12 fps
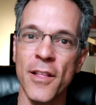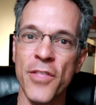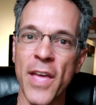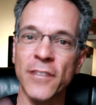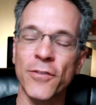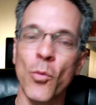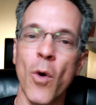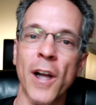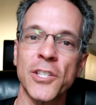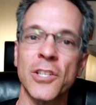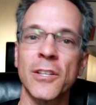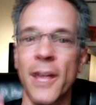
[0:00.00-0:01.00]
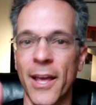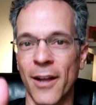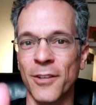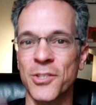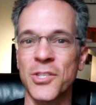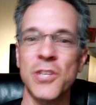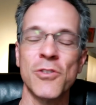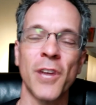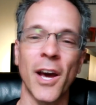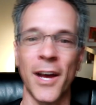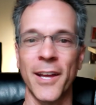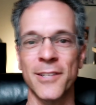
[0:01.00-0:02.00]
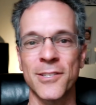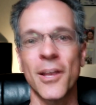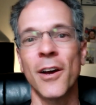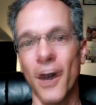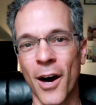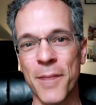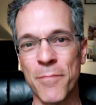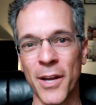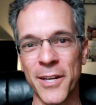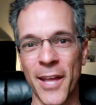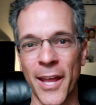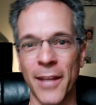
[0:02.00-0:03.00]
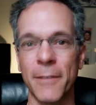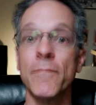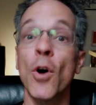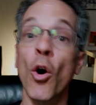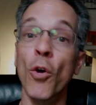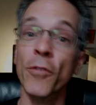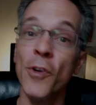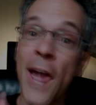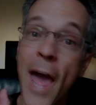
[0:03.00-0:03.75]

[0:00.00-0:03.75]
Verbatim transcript: thanks for watching, and I'll see you guys on Monday. Over and